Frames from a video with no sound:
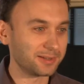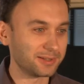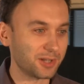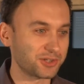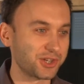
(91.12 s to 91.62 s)

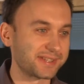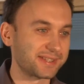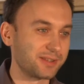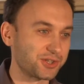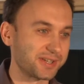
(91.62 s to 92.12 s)
not
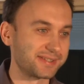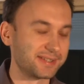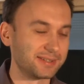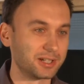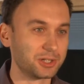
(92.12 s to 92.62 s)
just
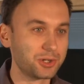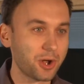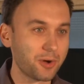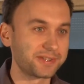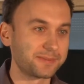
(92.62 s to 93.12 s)
the
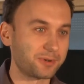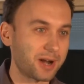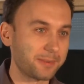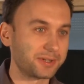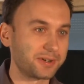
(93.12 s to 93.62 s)
glucose
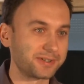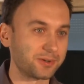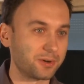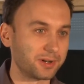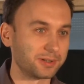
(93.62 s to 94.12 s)
parameters
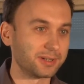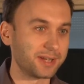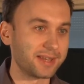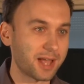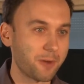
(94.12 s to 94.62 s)
or
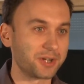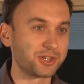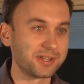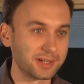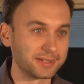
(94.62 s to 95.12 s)
how
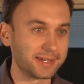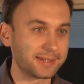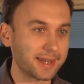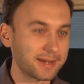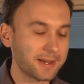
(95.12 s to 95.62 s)
much insulin they
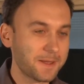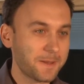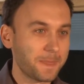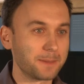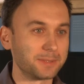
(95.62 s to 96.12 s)
take,
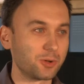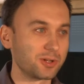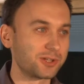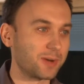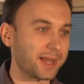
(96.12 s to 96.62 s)
but
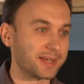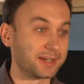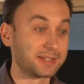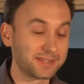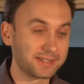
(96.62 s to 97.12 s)
also
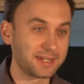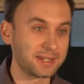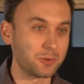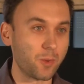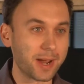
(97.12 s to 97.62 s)

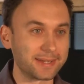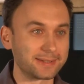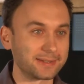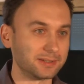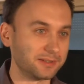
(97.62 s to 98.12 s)
activity,
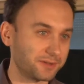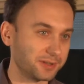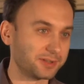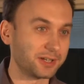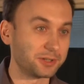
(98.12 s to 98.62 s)
weight, and
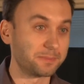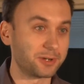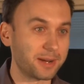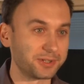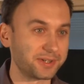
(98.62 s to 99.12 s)
different other
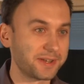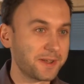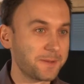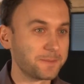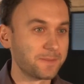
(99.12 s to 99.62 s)
parameters
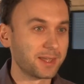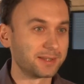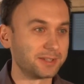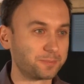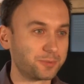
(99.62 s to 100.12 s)

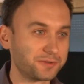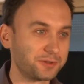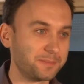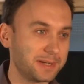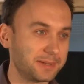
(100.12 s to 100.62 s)
that prove
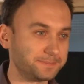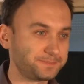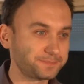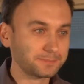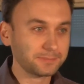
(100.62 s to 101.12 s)
to be
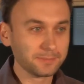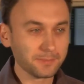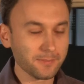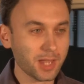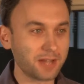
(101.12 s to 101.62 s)

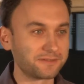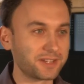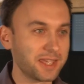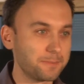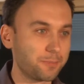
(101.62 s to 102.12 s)
kind of
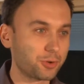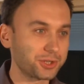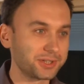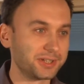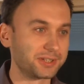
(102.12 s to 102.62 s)

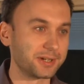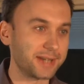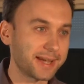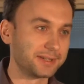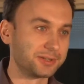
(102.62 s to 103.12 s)
important and
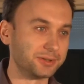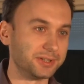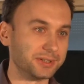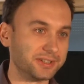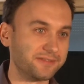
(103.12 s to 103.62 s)
connected to
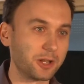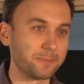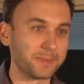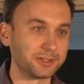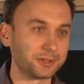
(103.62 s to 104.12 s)
the
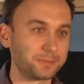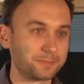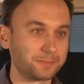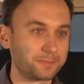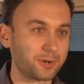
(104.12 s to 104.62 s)
development and
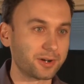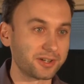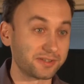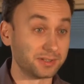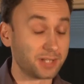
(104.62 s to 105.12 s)

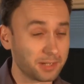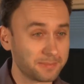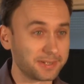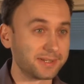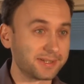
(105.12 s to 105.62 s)
progress of the
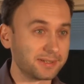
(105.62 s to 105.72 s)
diabetes